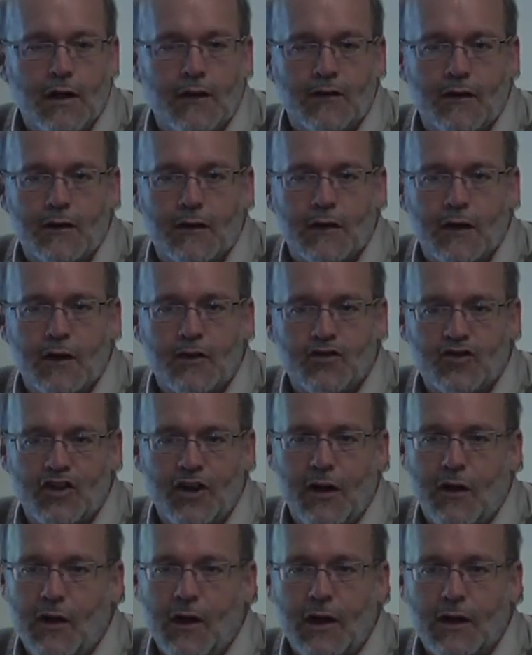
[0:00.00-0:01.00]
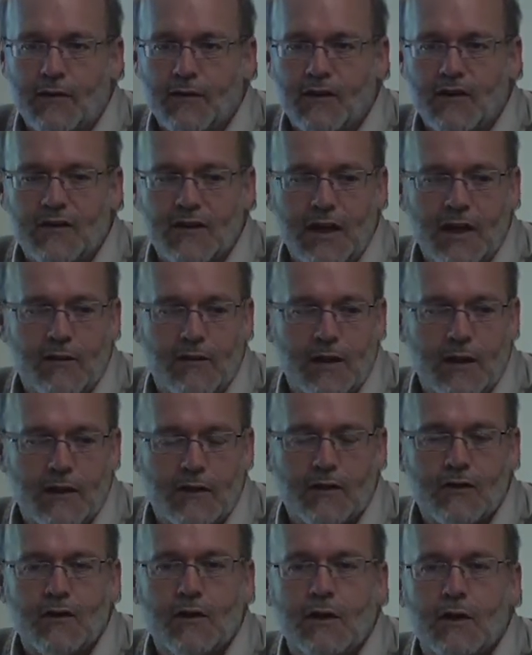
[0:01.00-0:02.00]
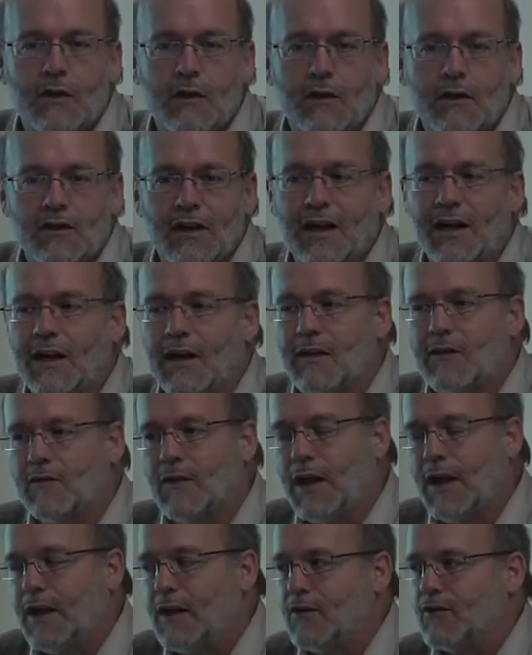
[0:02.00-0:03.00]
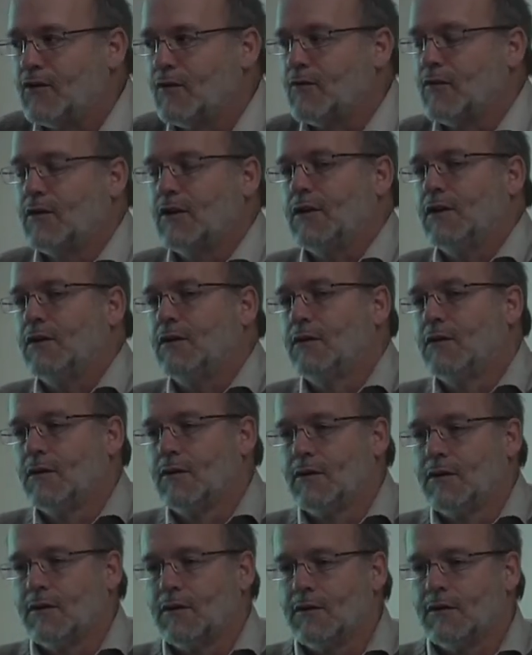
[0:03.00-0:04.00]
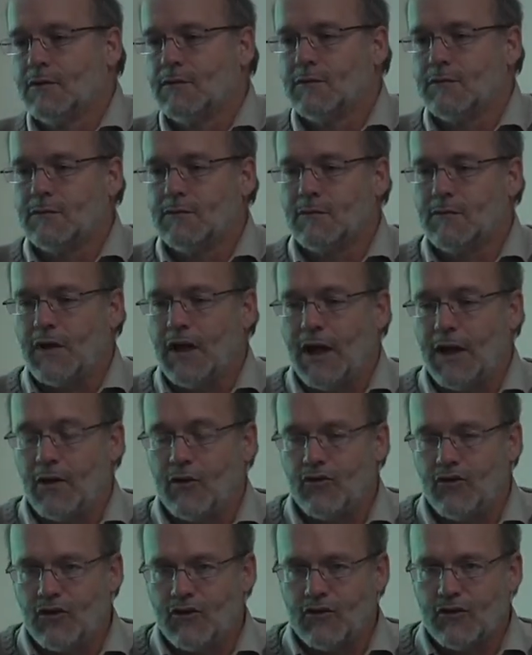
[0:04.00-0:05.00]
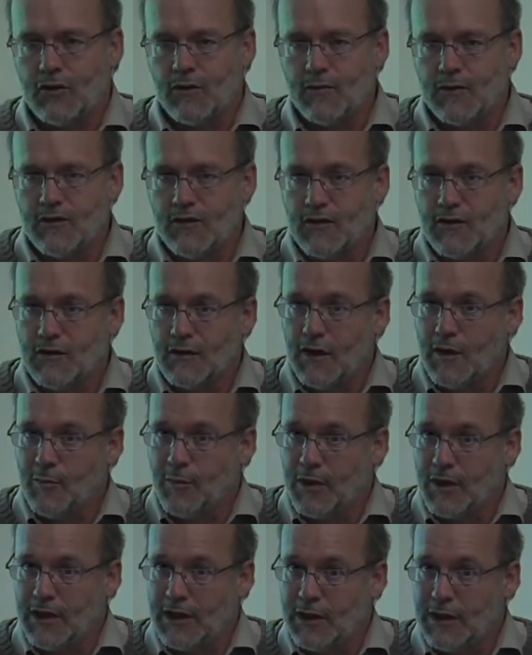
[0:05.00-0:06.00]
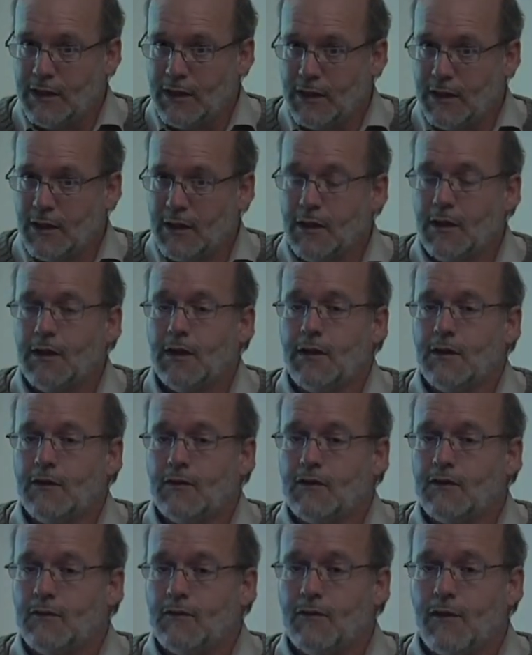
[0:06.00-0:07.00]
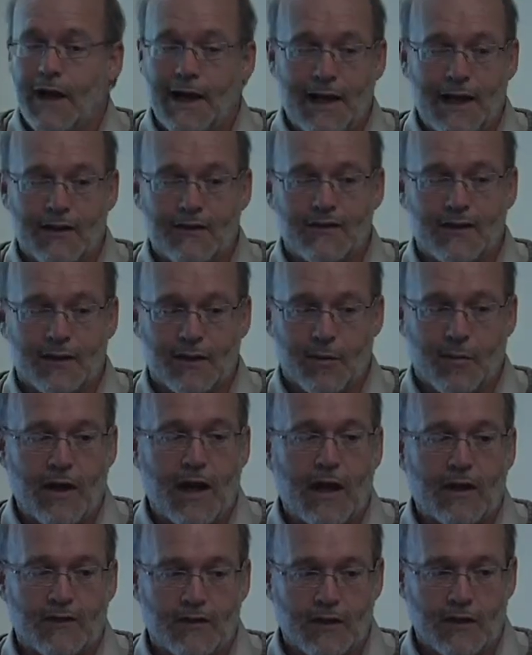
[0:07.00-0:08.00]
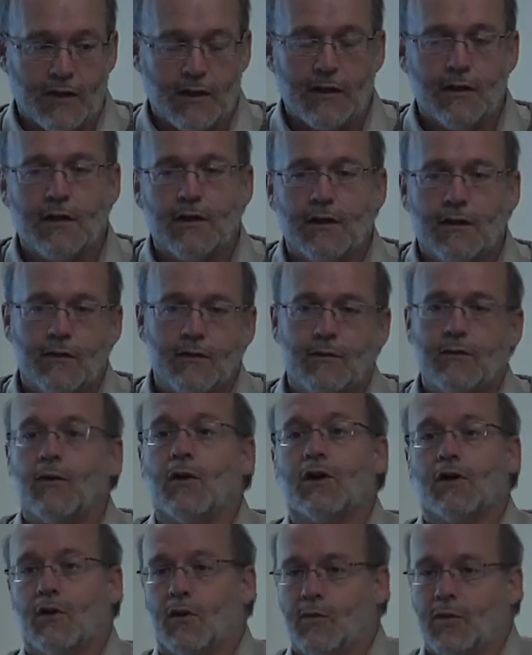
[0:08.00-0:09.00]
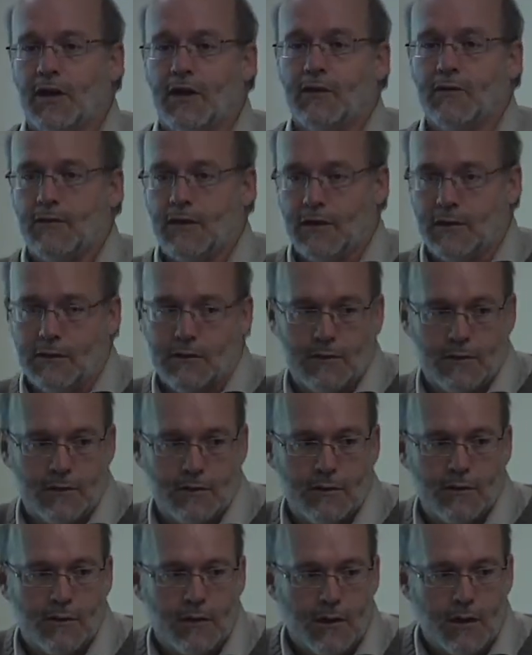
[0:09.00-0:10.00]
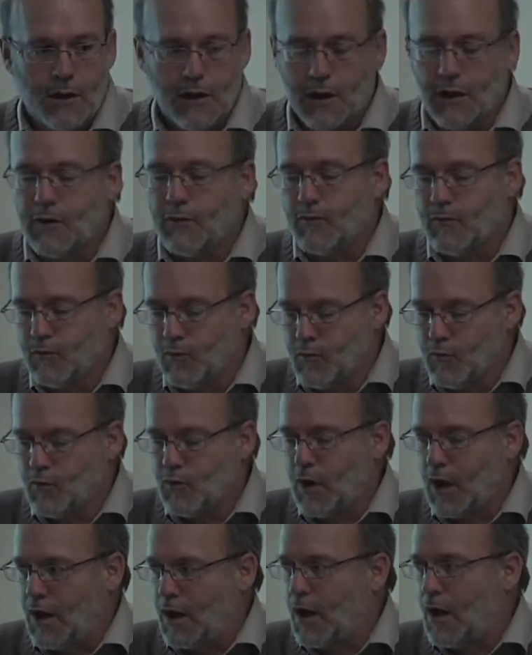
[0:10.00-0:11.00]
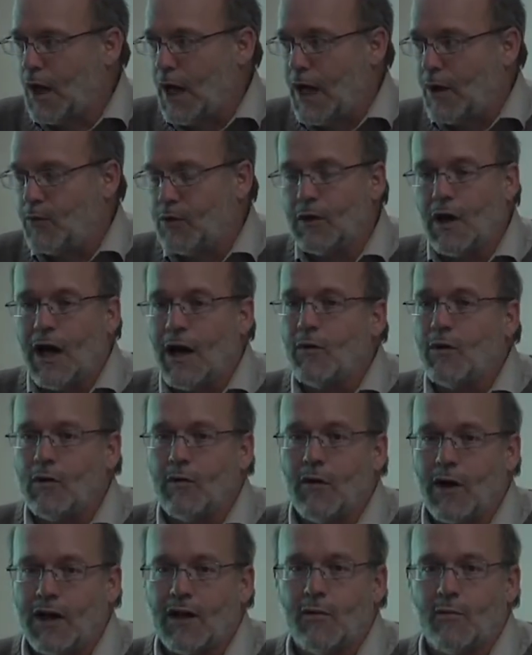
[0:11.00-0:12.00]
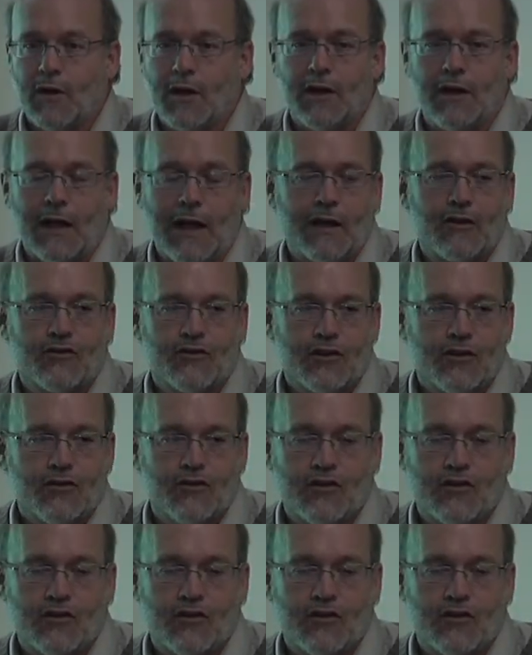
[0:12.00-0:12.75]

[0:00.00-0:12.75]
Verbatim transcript: a sharing of the savings, taking advantage of the energy services company financing capacity for your benefit. And I would recommend actually